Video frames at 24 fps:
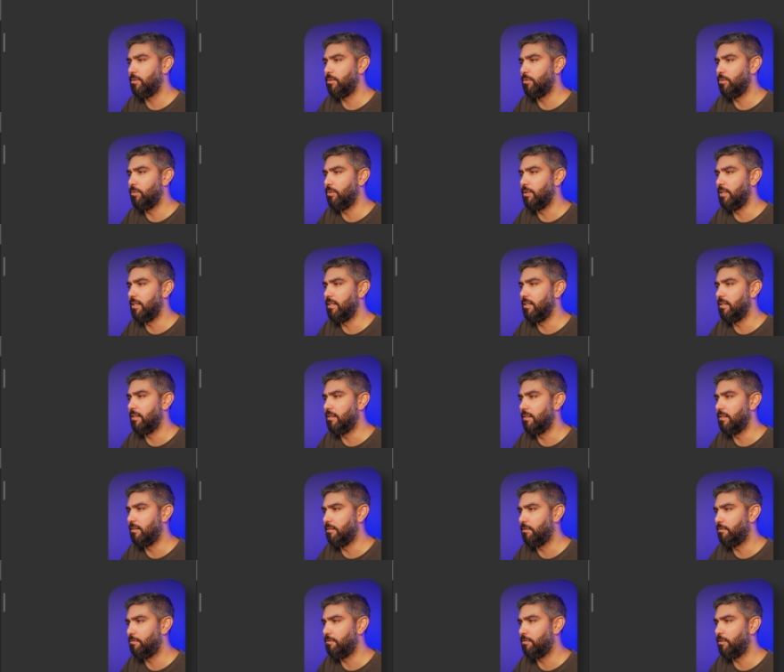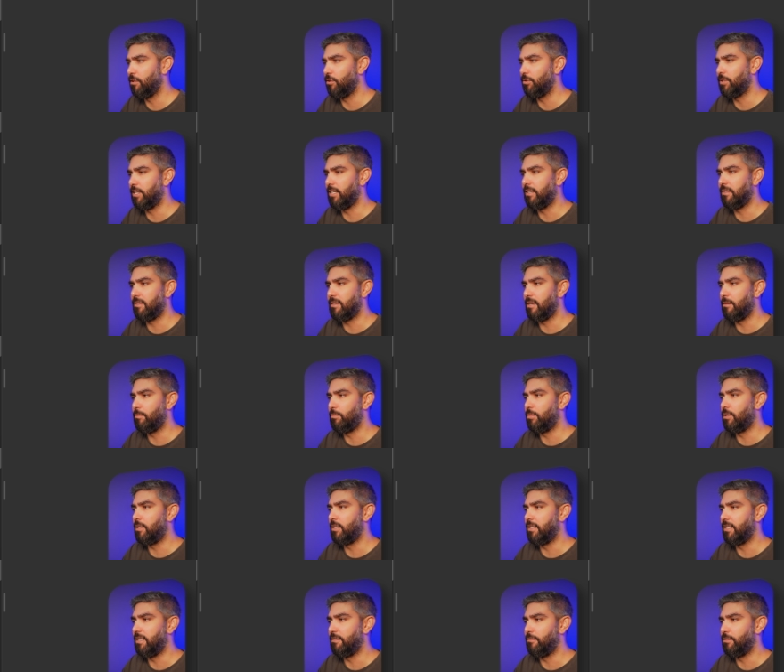with the floating tab
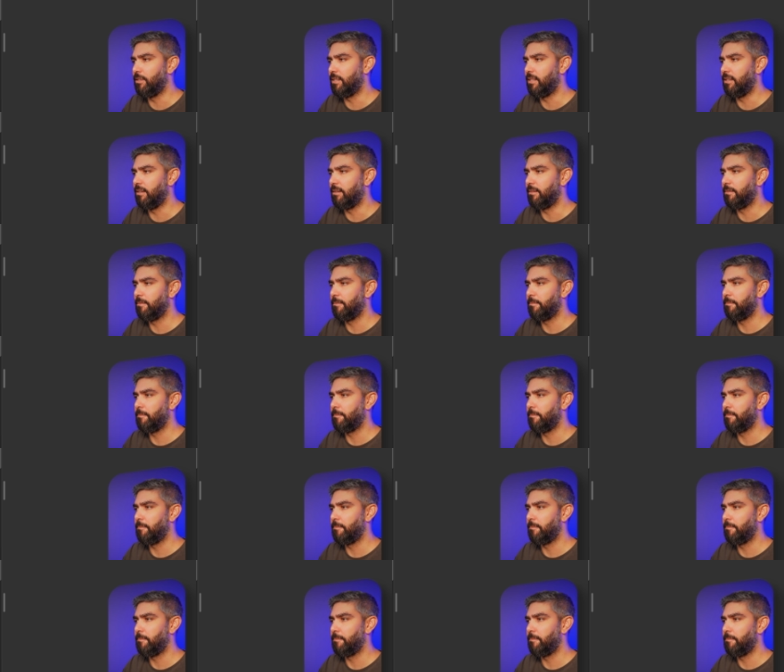bar and everything.